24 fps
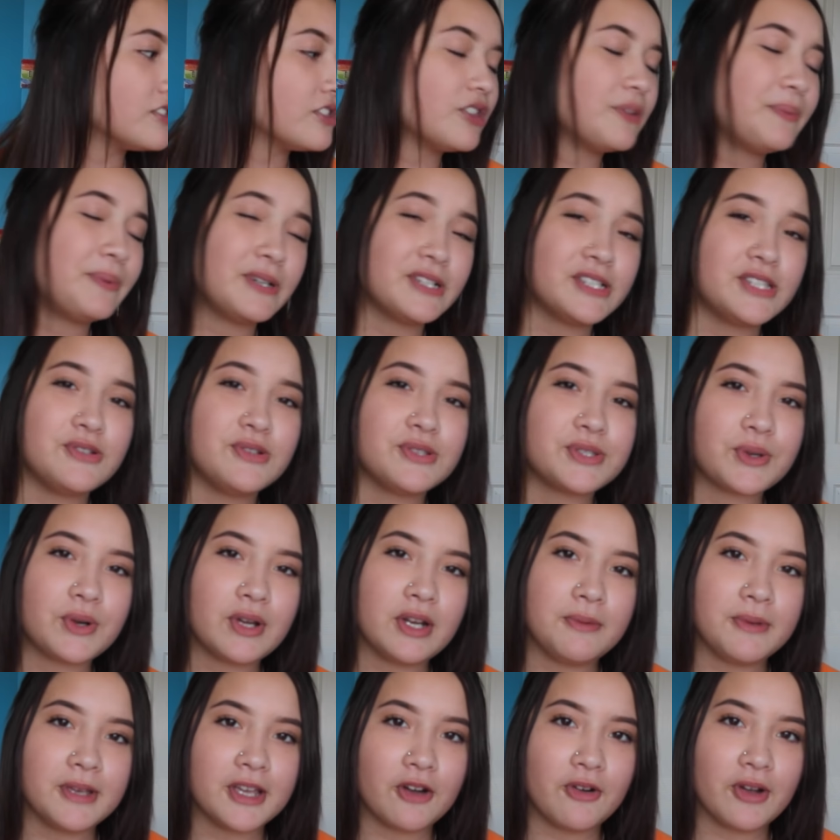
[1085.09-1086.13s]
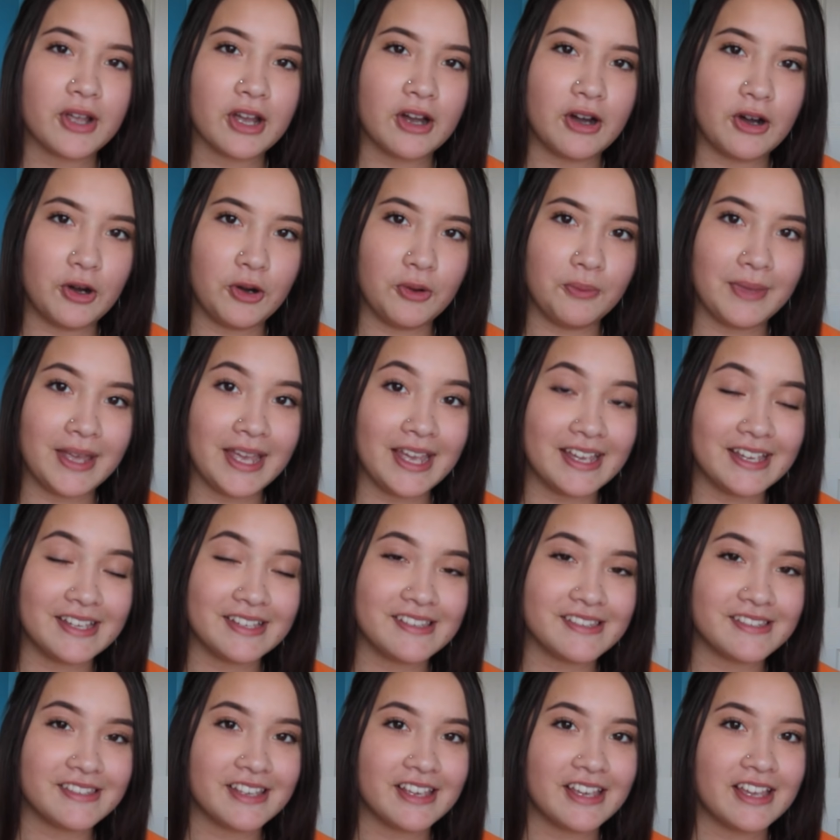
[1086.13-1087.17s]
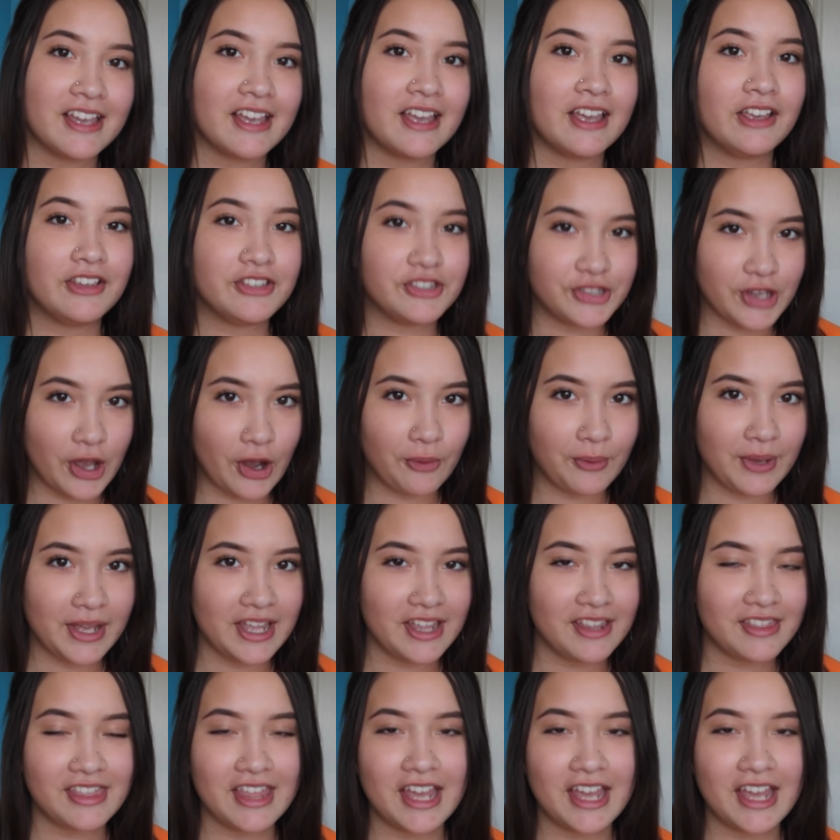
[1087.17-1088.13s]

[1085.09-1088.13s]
So the person who's going to be going home is Zoe.